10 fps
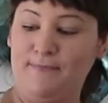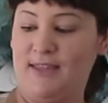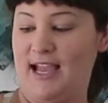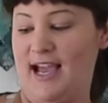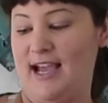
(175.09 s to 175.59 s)

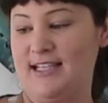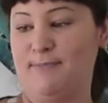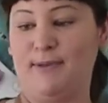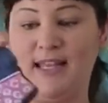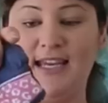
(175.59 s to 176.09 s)
that
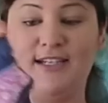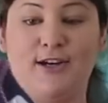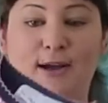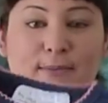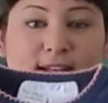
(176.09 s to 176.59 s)
has
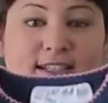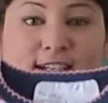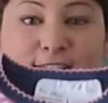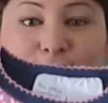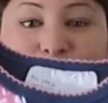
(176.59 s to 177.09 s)
playtime, but it's
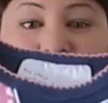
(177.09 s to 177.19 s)
got a little